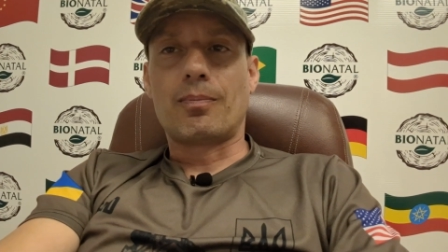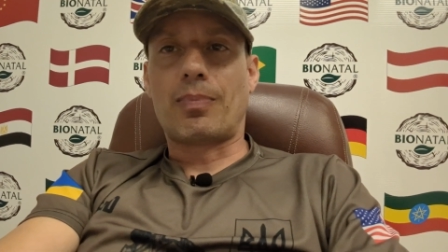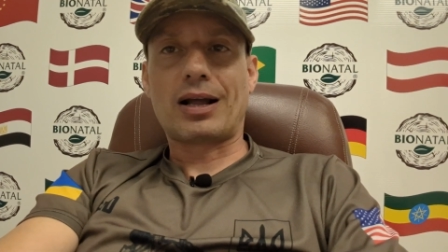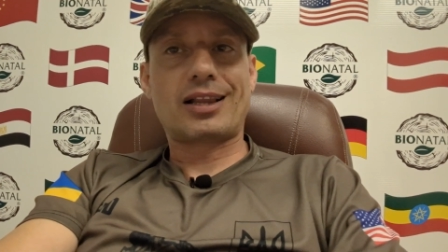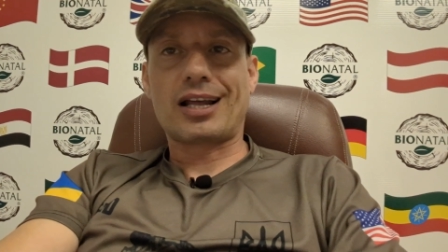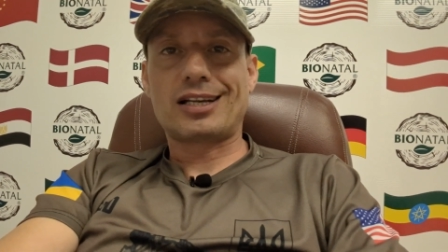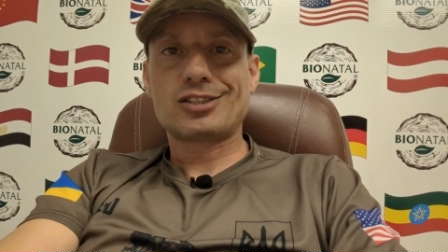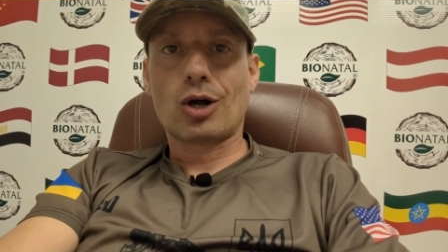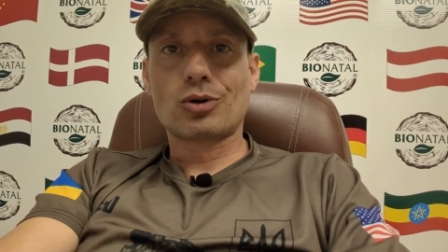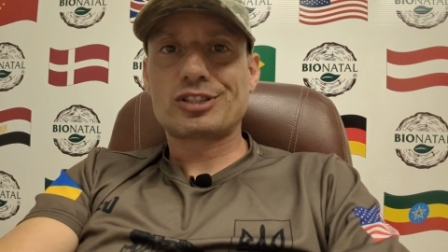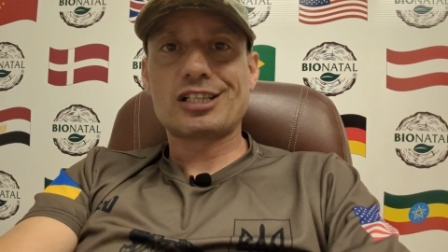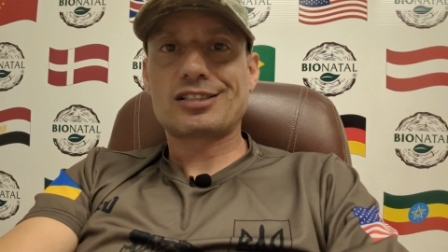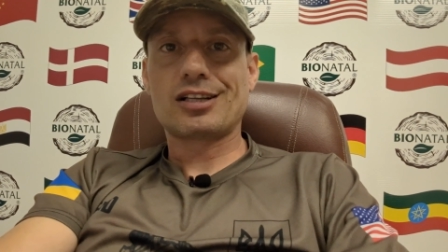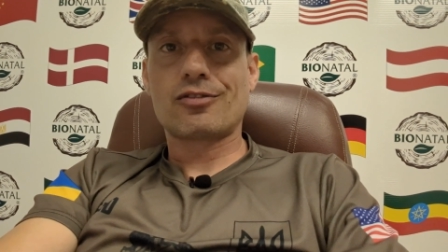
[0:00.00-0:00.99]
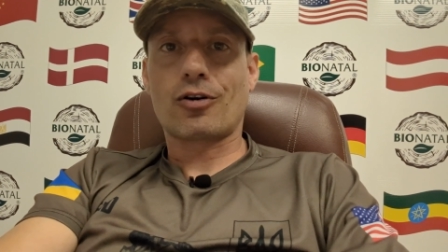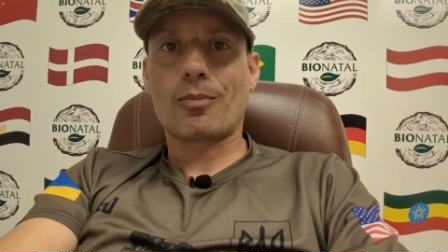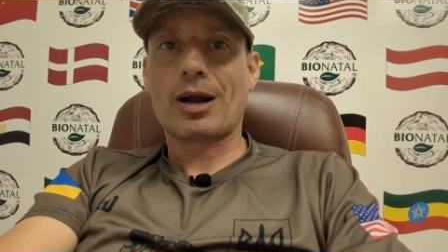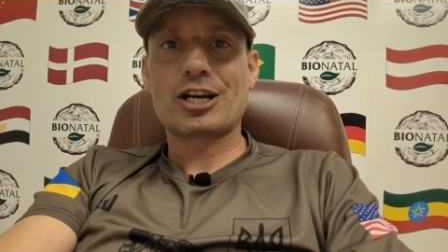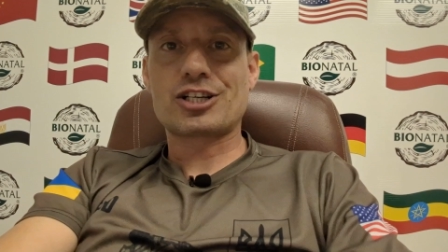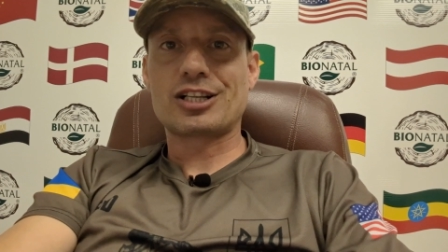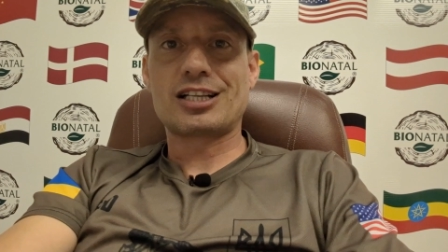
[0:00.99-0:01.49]
but there is no this
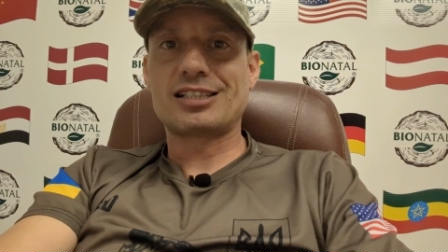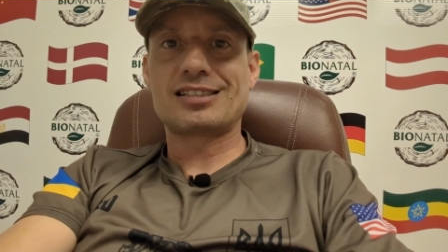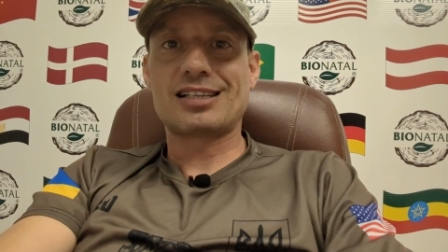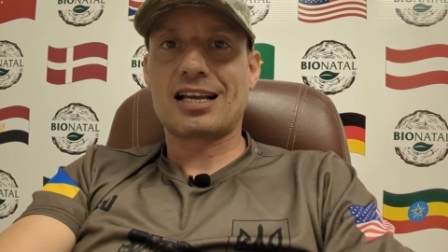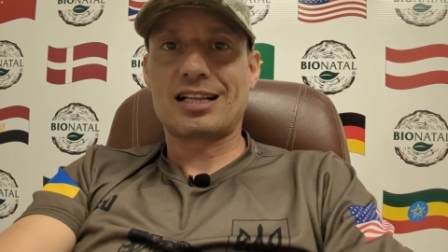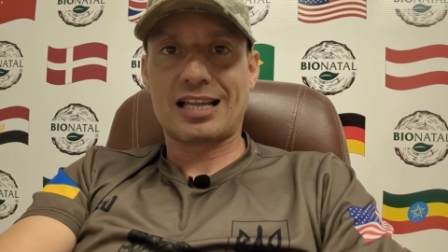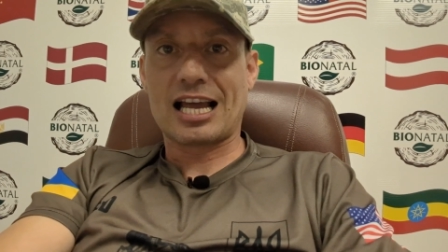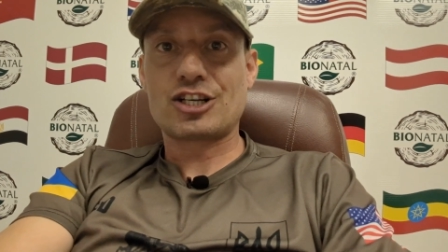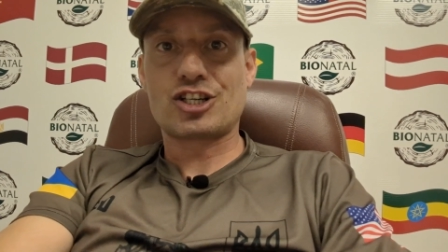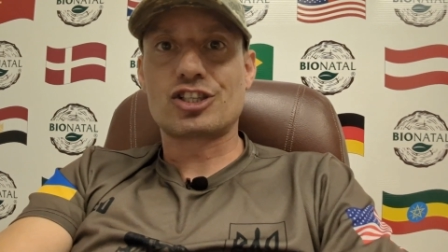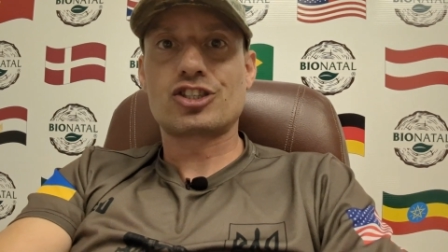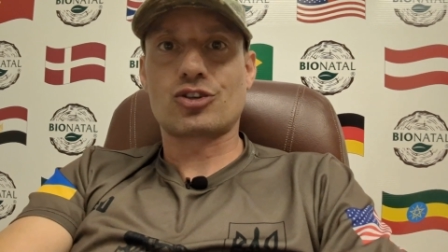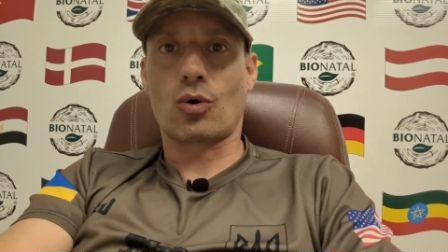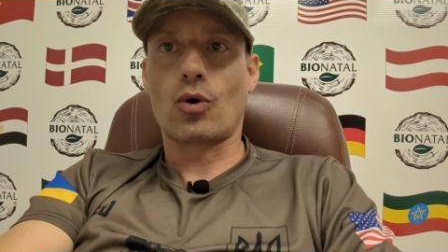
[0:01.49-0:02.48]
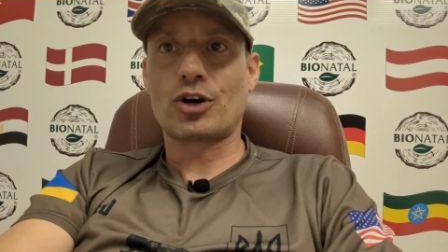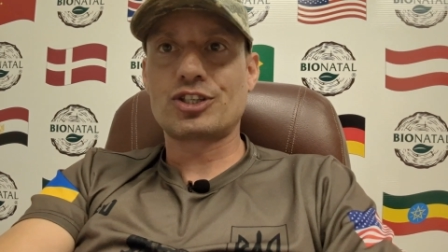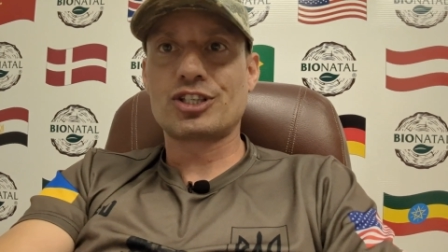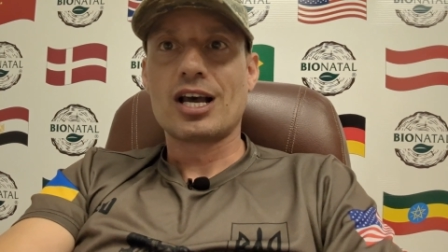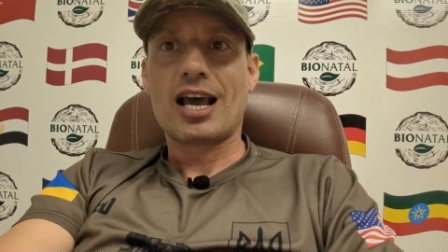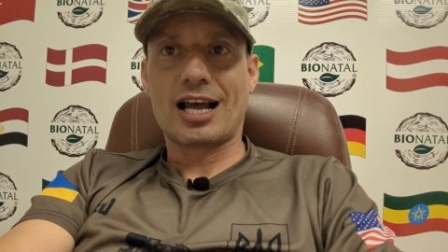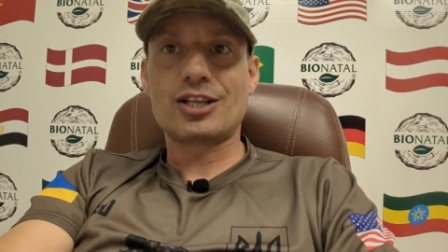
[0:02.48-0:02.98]
information in the alleged
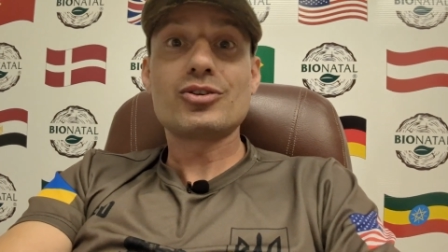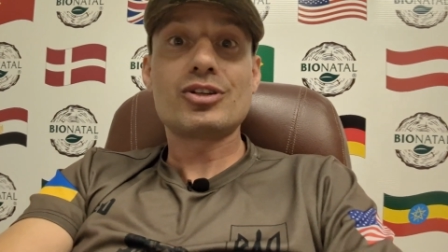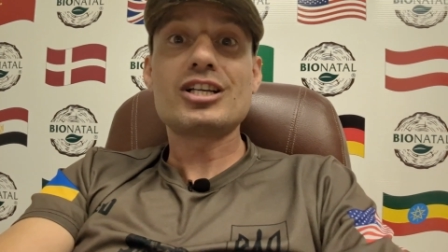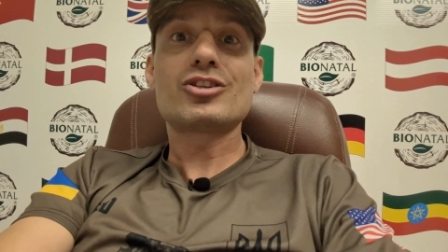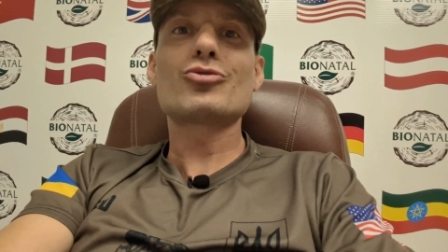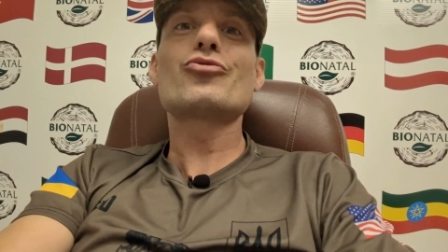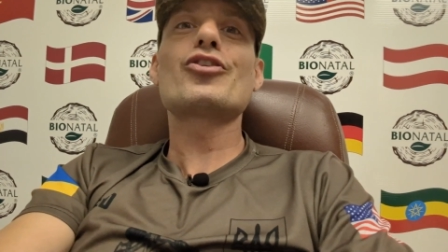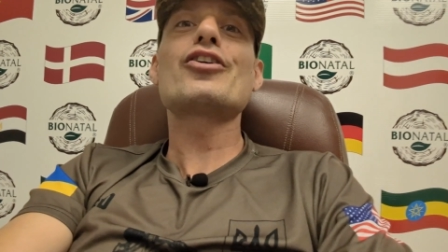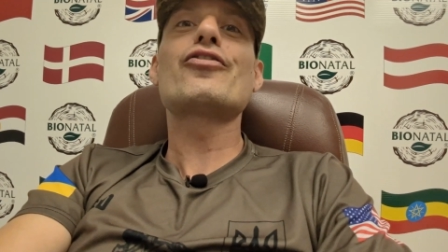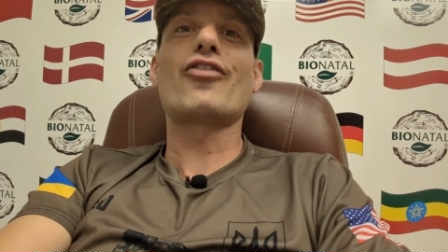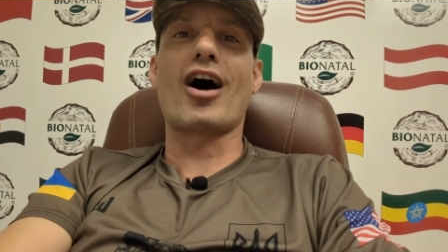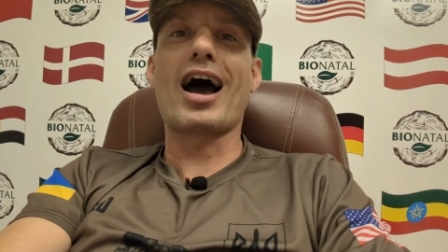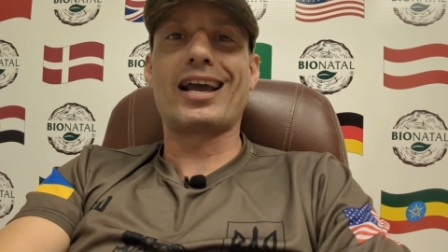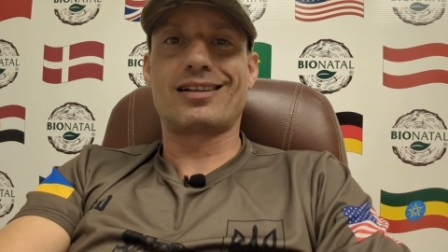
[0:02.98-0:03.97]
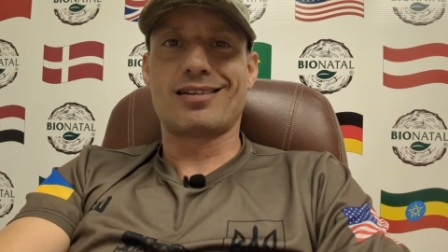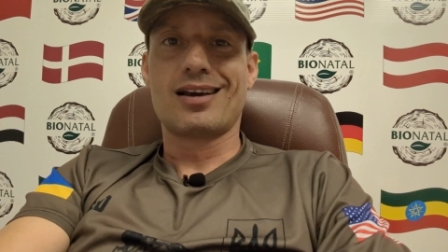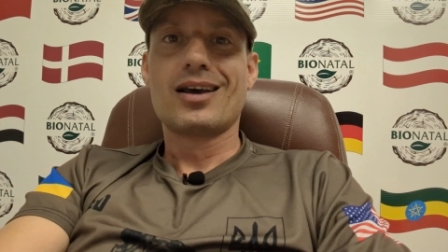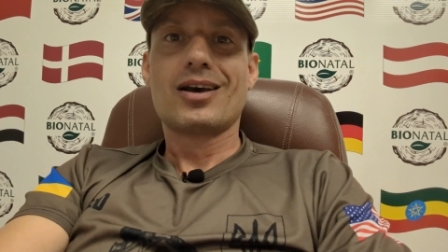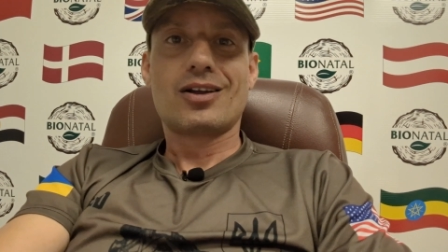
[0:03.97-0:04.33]
source, and you need to verify it.